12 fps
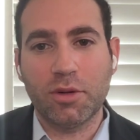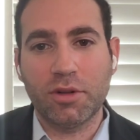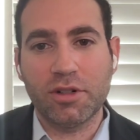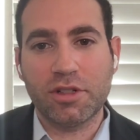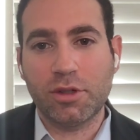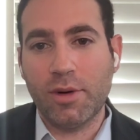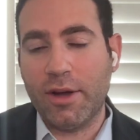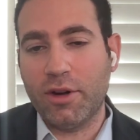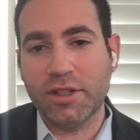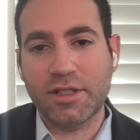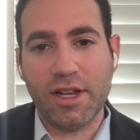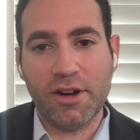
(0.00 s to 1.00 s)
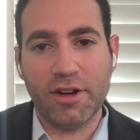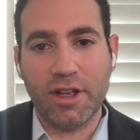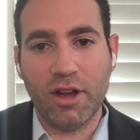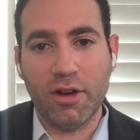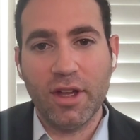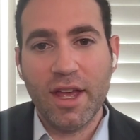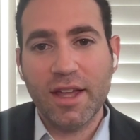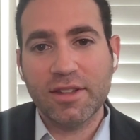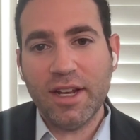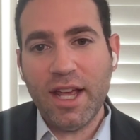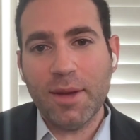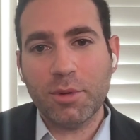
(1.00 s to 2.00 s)
owners throughout Ontario.
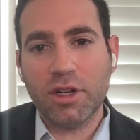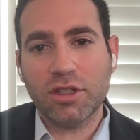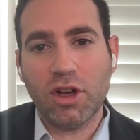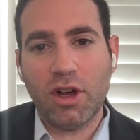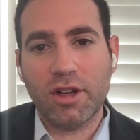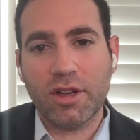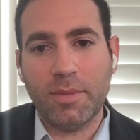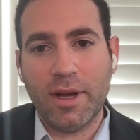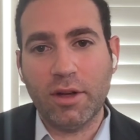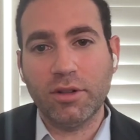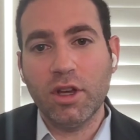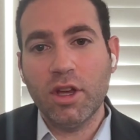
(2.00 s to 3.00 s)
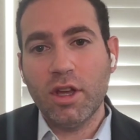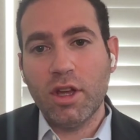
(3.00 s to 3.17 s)
Today I'm going to talk about